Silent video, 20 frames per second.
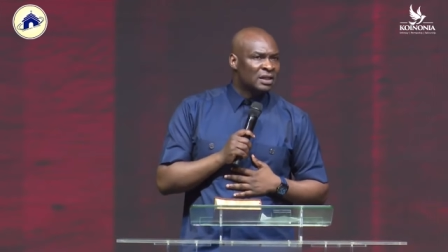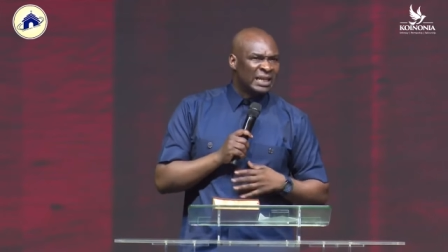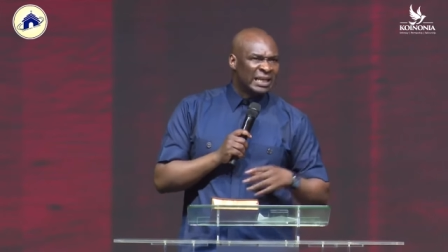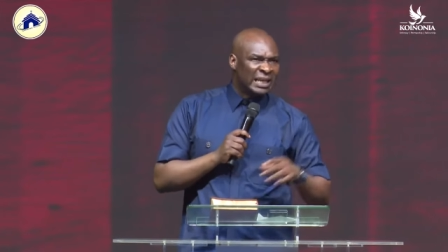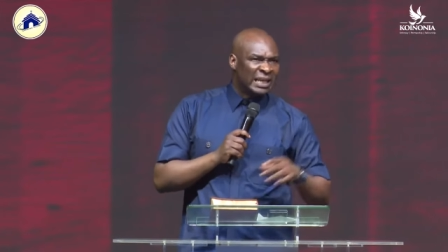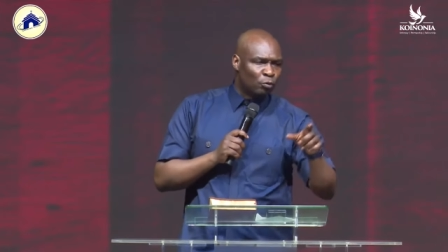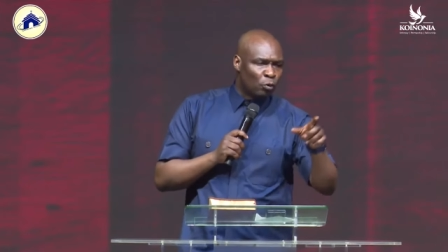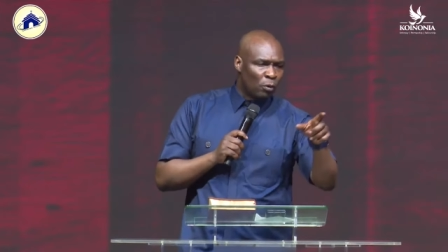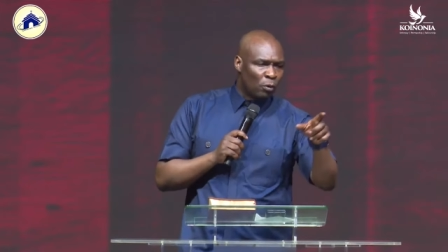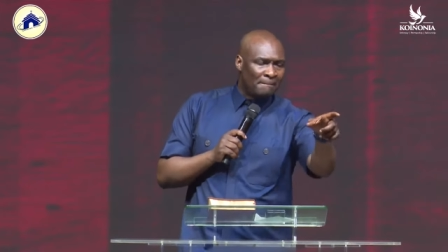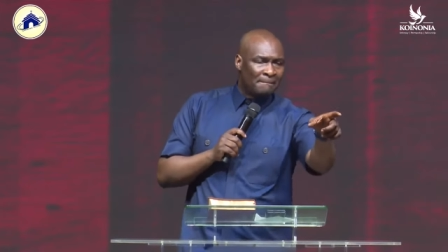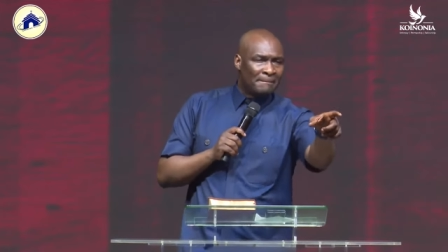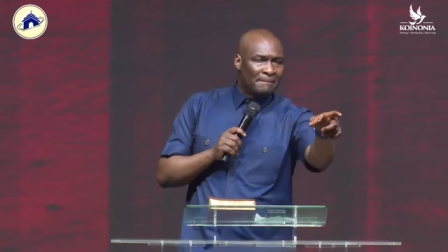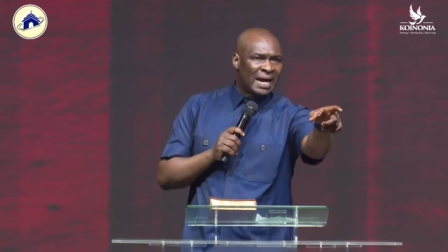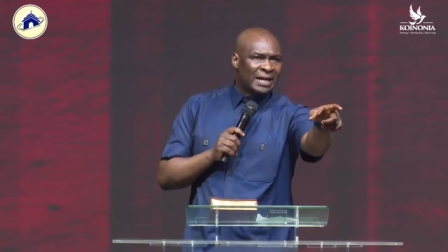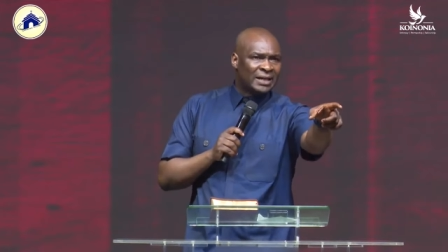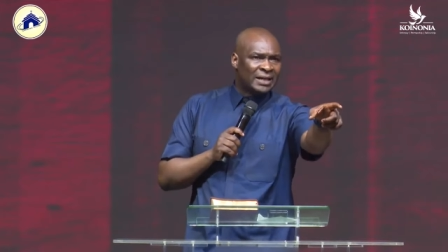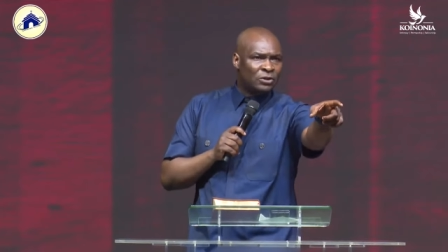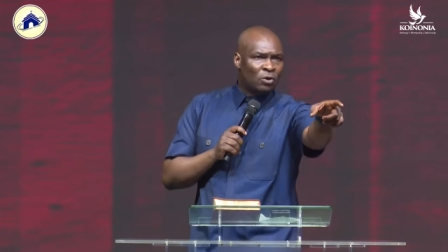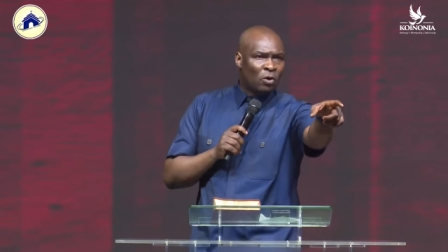They will
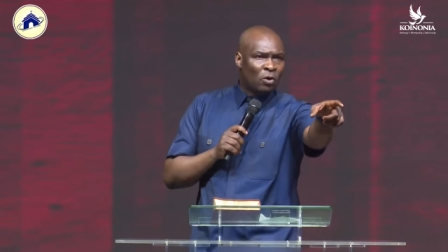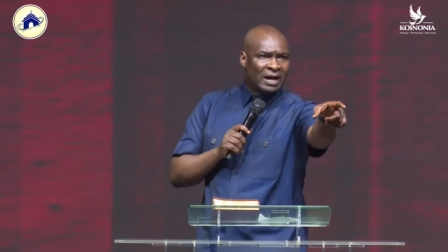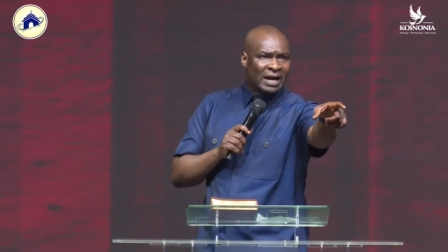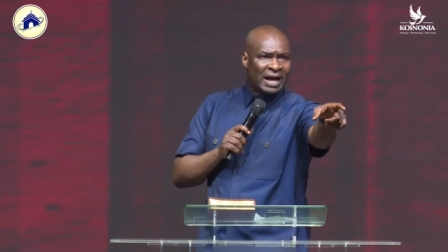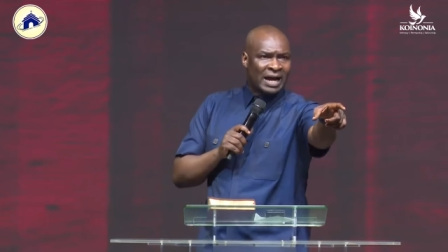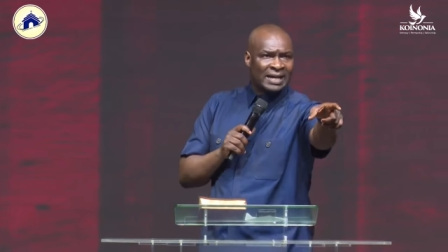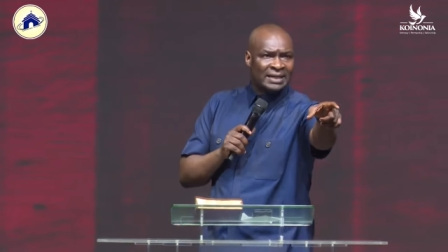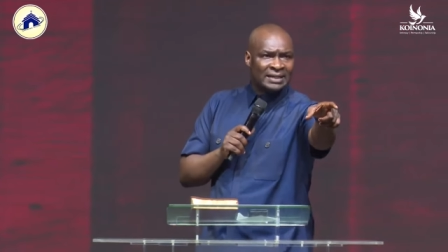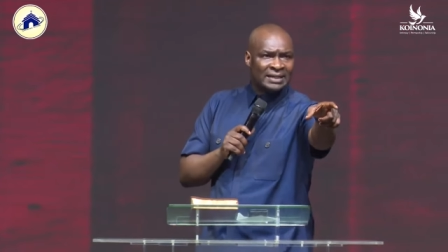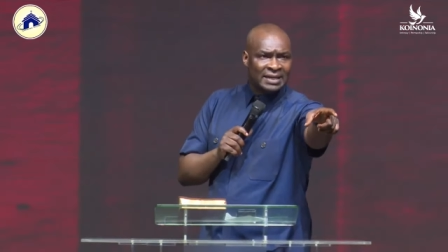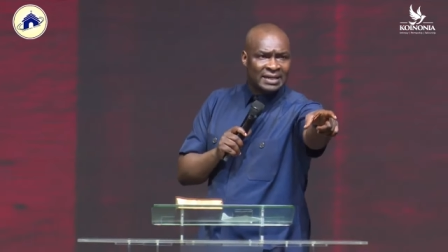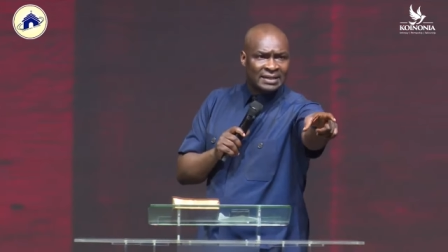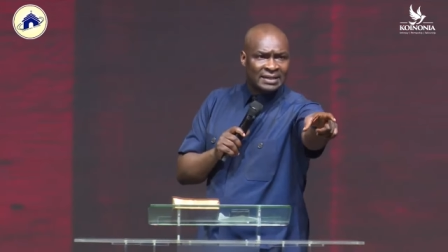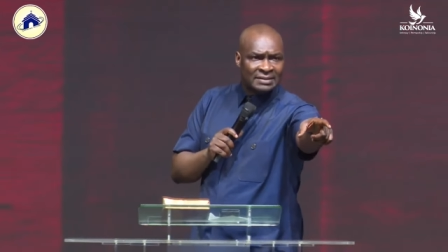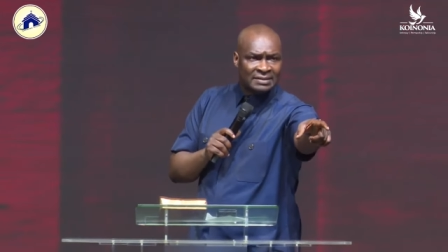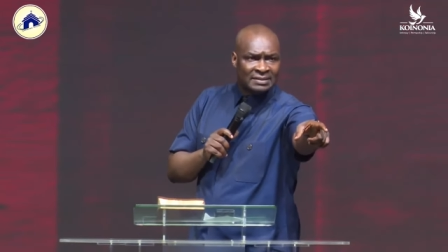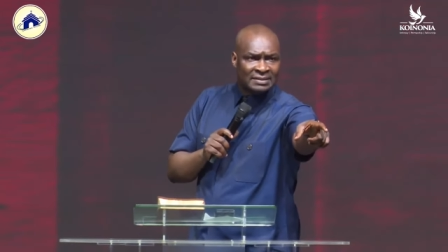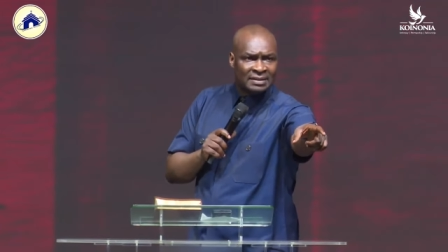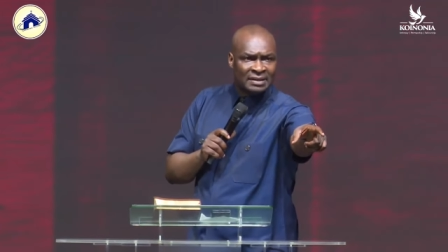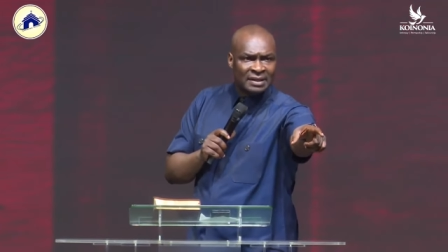mark your
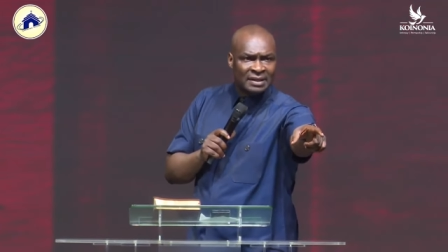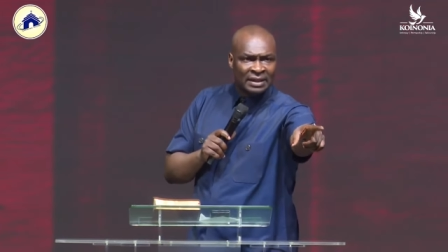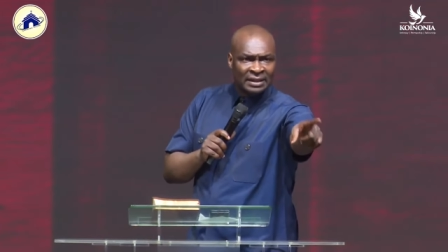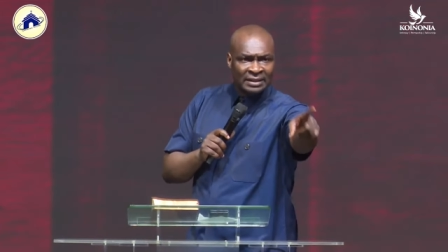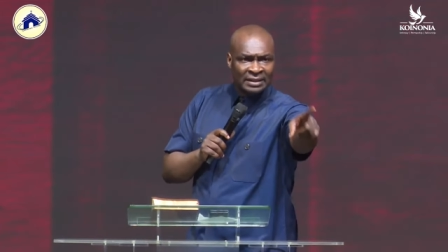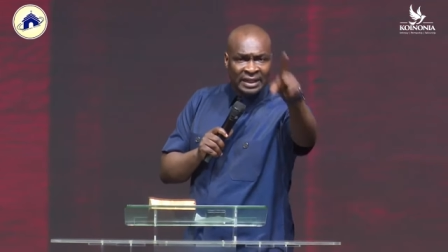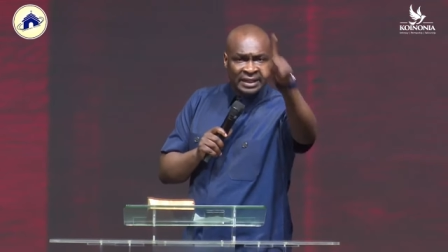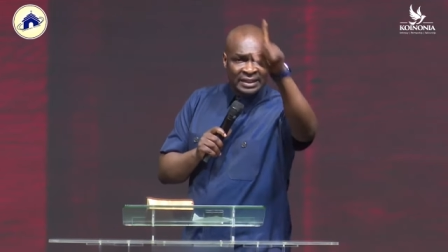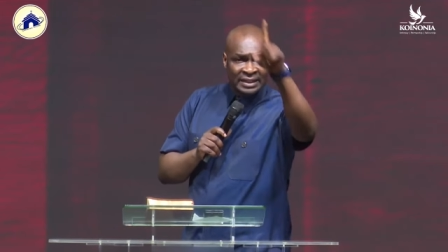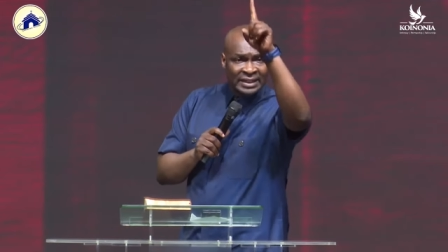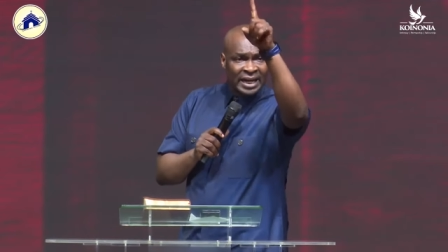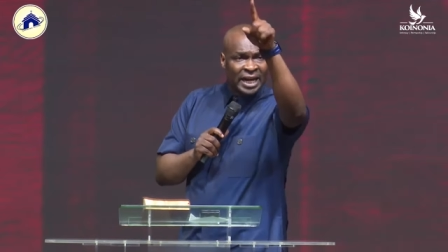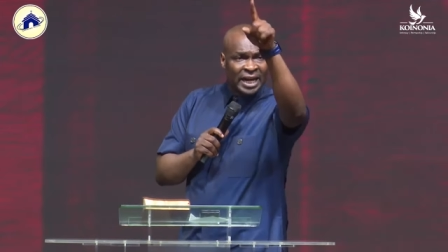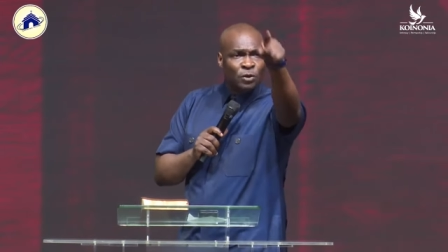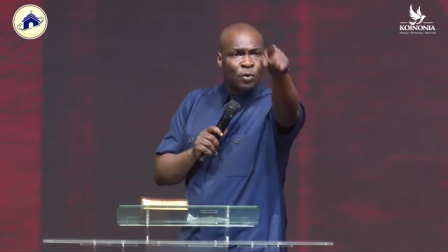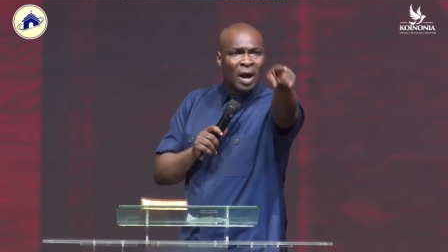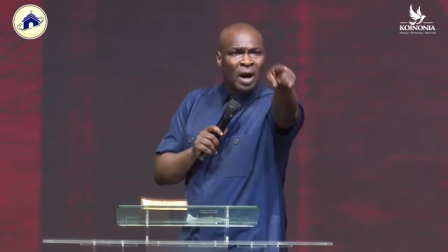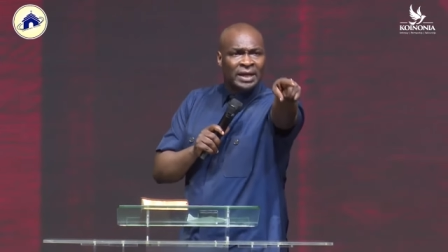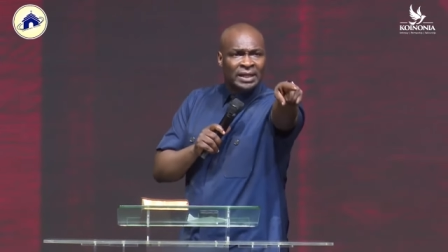kindness. The day you are